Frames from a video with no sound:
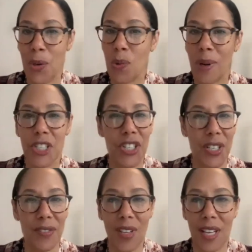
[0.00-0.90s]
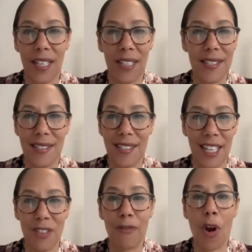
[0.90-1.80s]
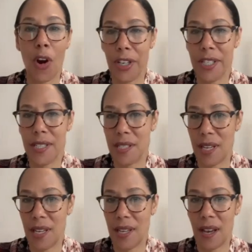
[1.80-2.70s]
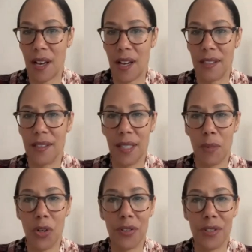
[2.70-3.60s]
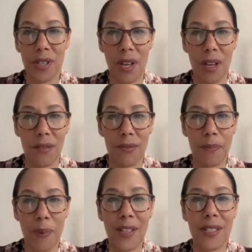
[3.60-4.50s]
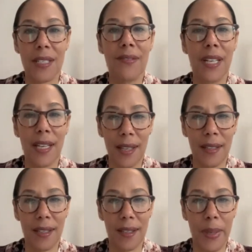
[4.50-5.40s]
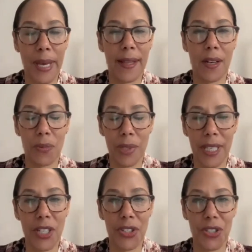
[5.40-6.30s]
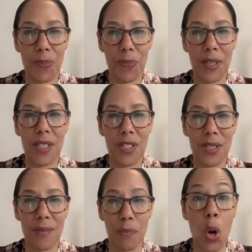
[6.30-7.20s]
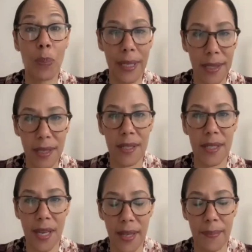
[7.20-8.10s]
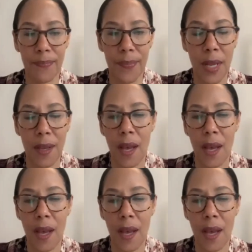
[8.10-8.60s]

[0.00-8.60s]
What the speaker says: no question that it's hard to see glimmers of positivity in the bilateral relationship at this moment in time.